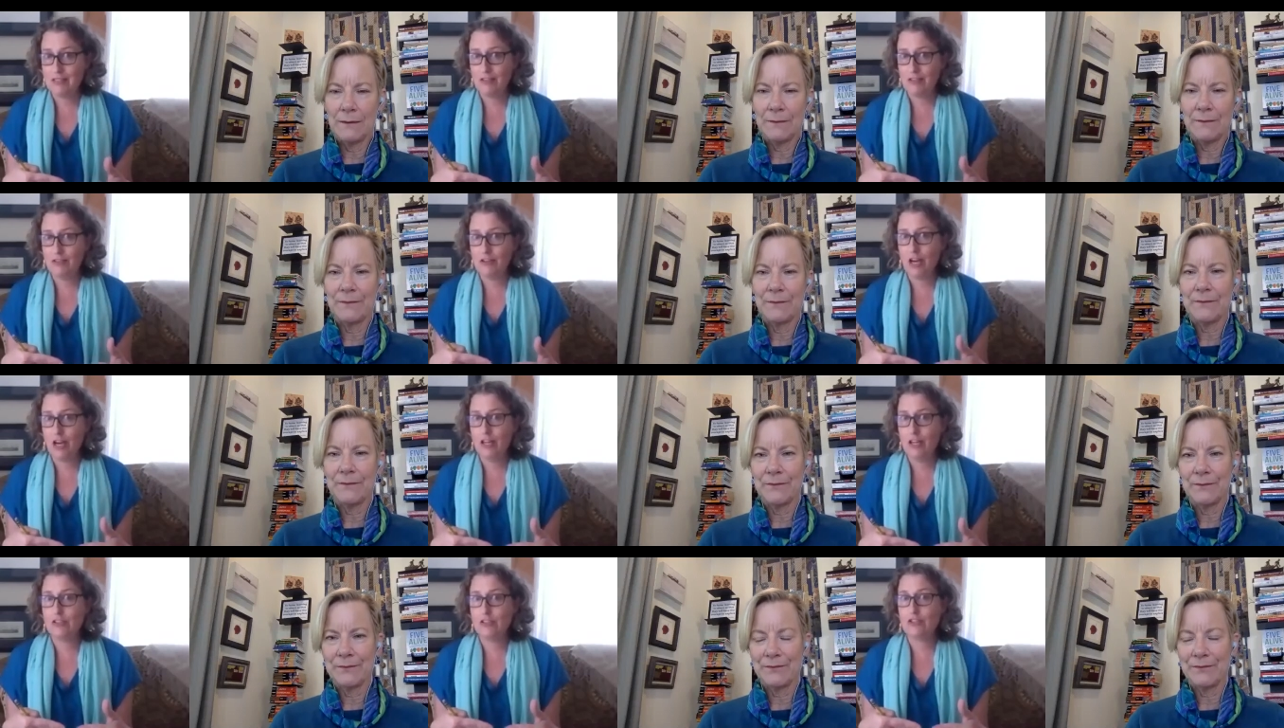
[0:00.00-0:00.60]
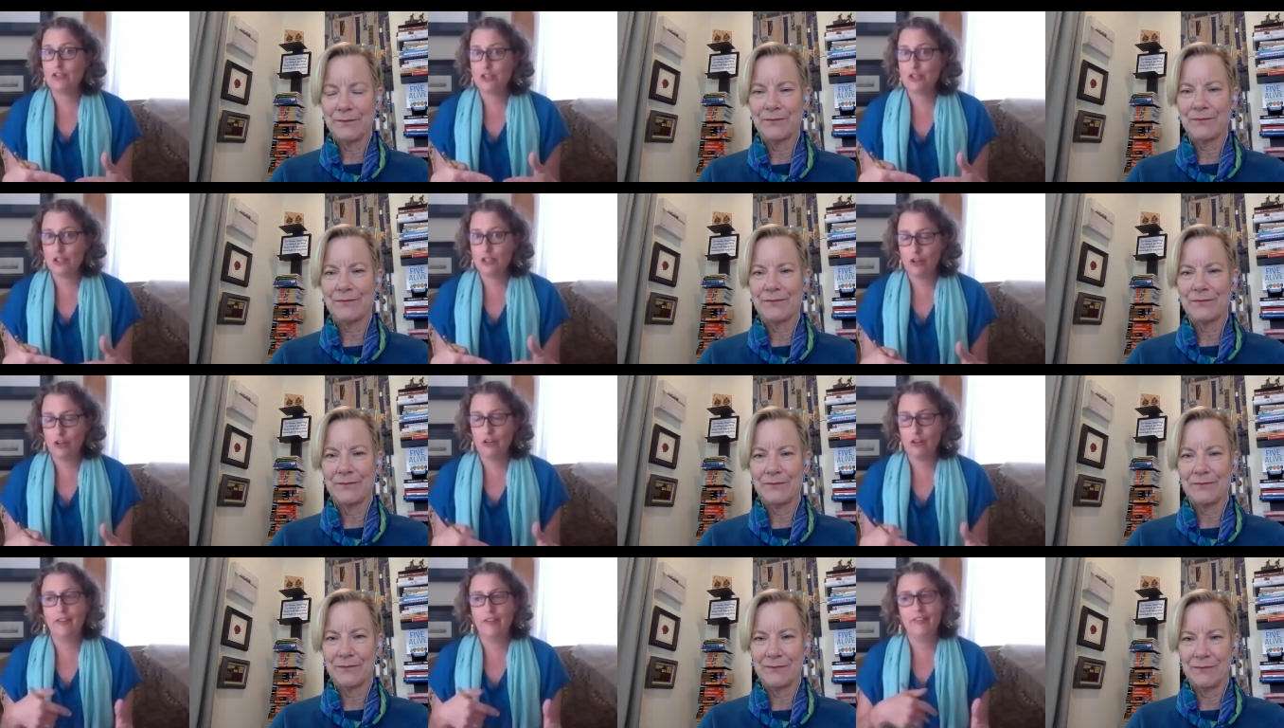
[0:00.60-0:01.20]
Speaker 1: they're not
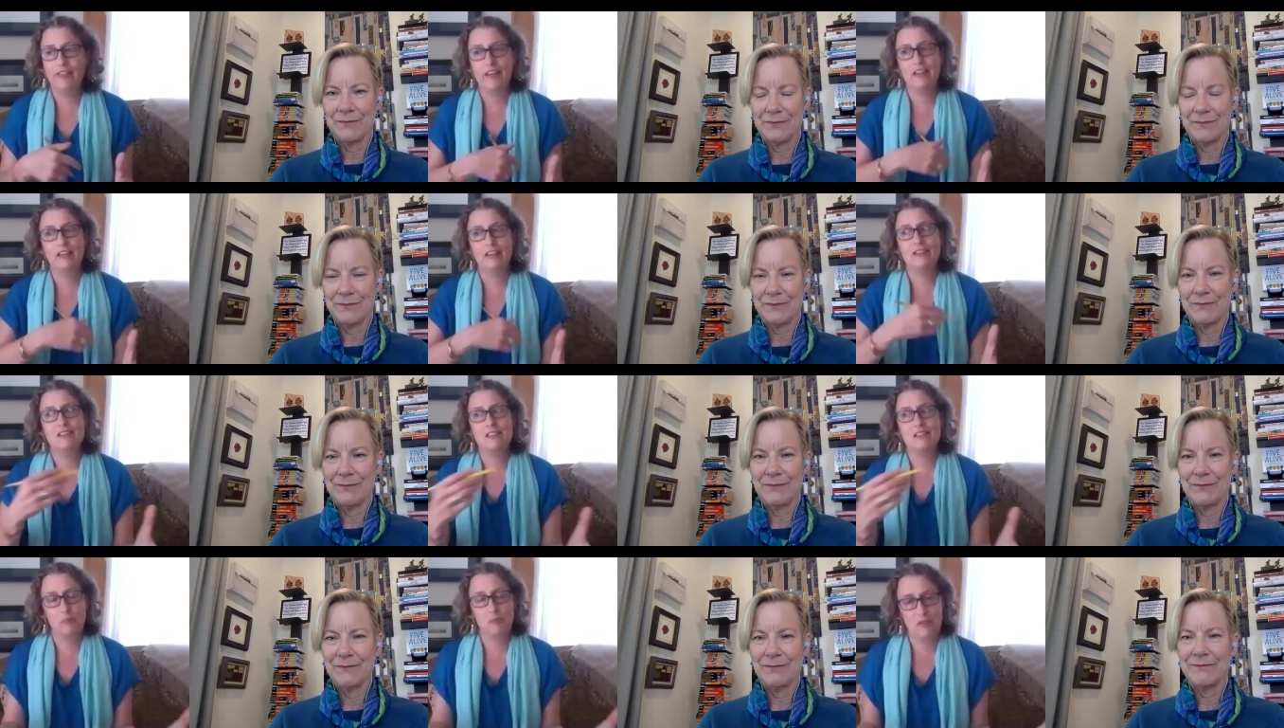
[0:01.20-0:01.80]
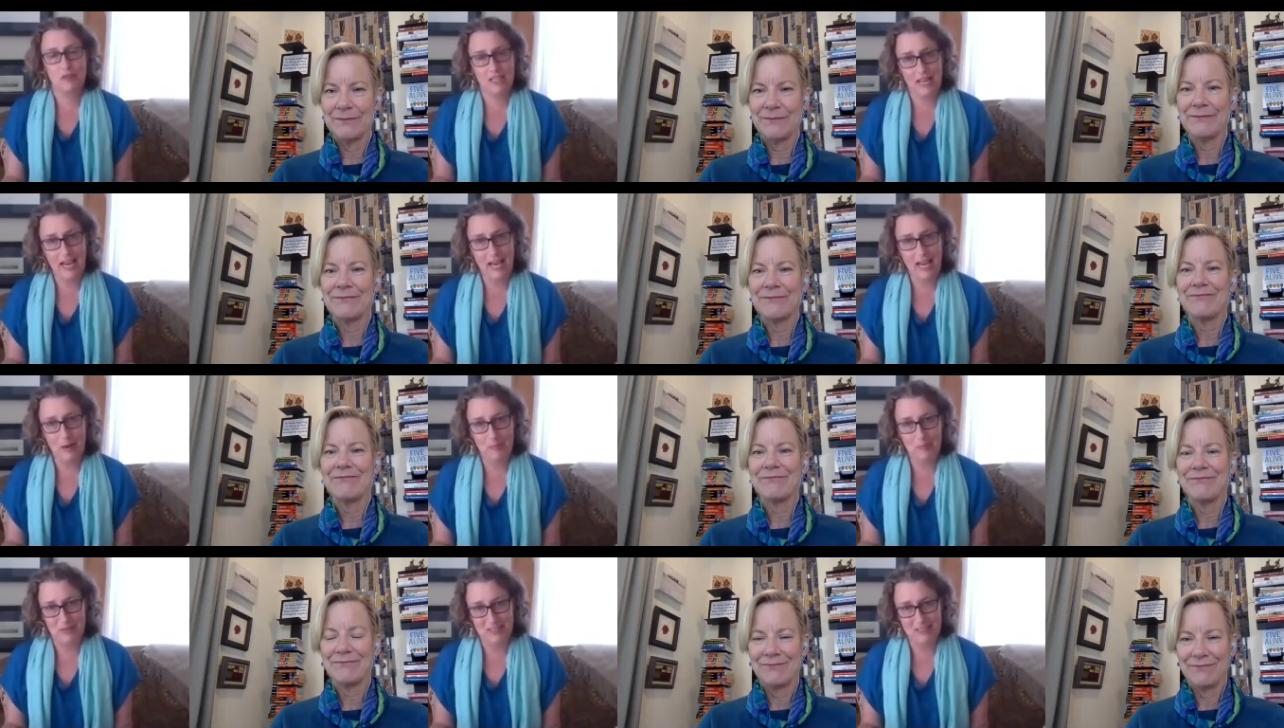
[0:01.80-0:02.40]
sure and then something
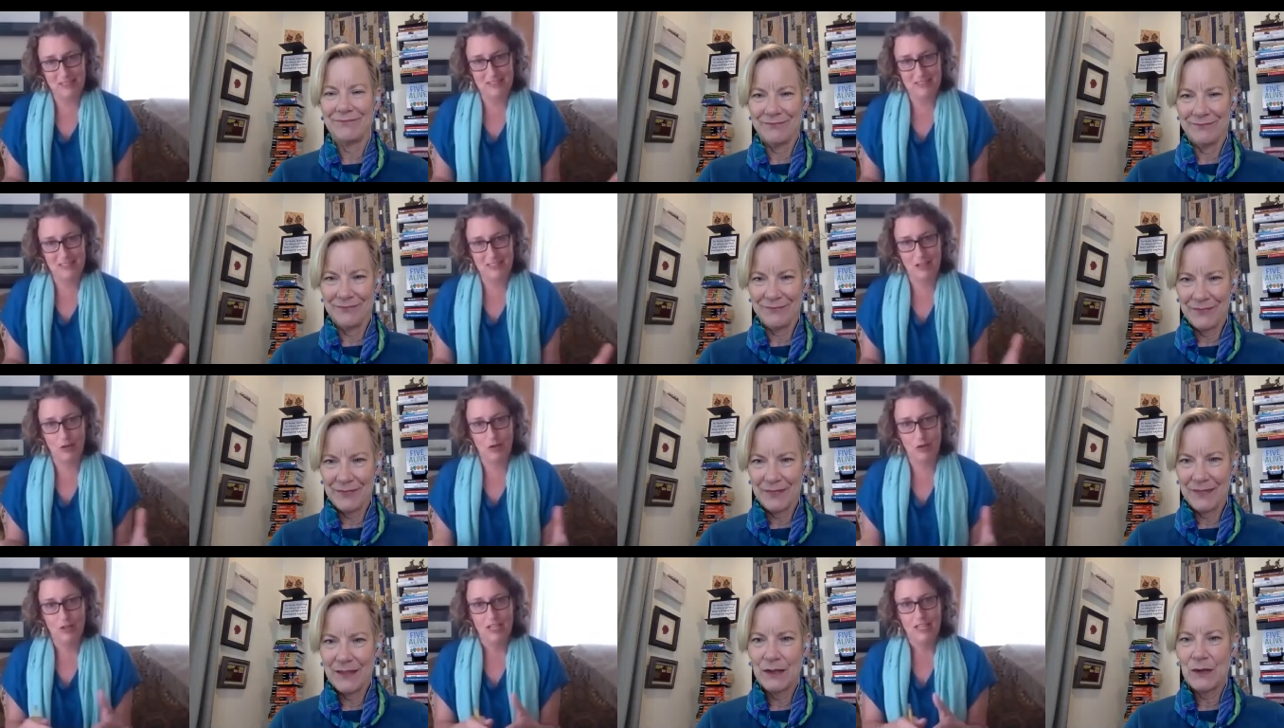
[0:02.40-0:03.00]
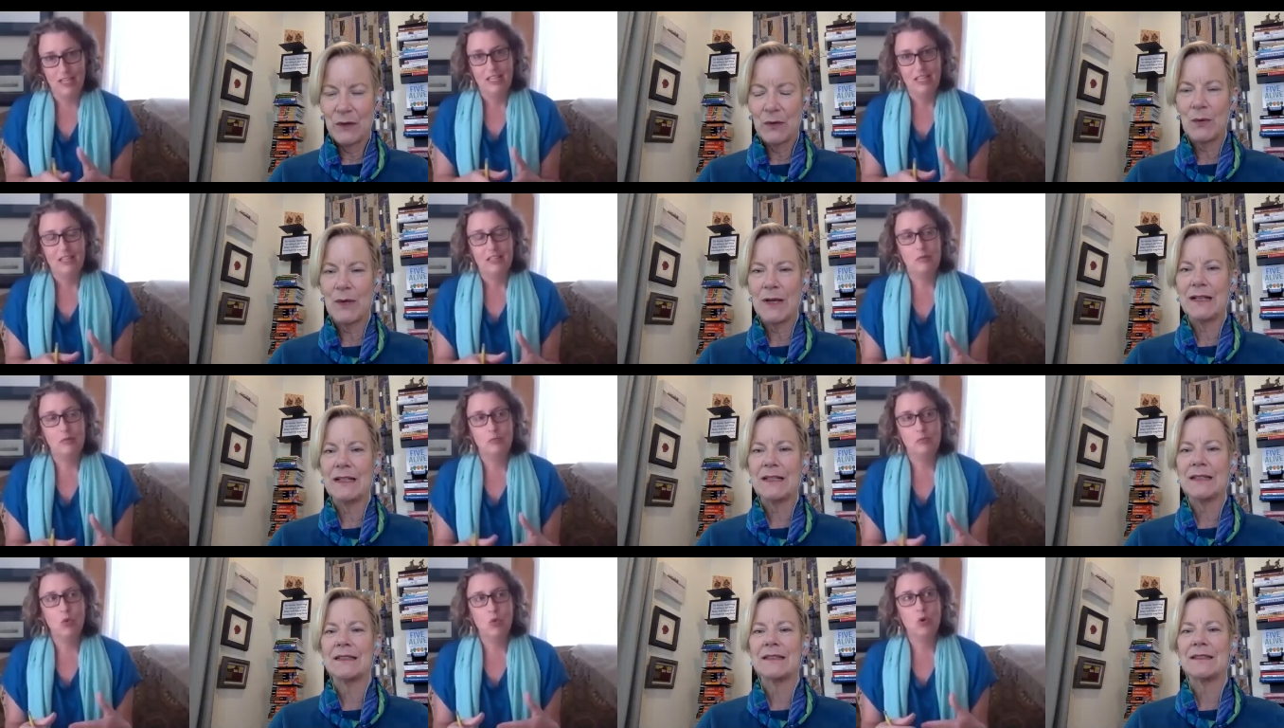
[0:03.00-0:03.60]
happens. So
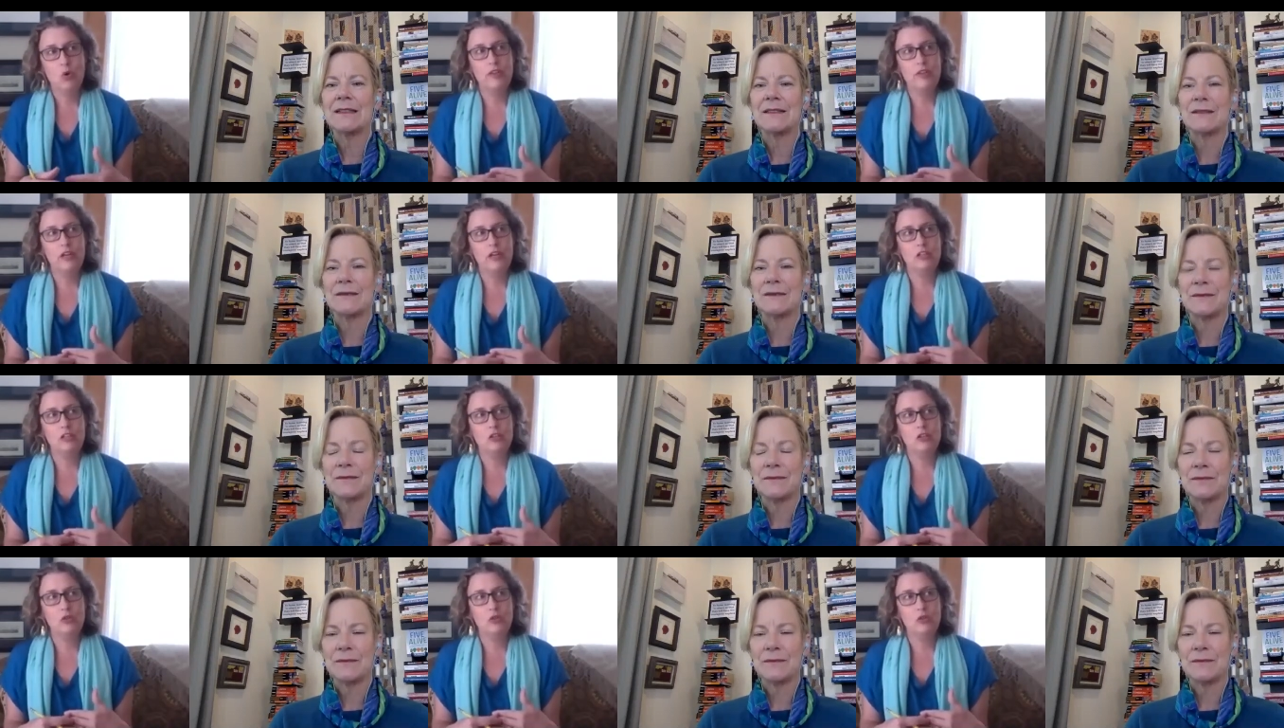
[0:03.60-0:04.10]
the more that you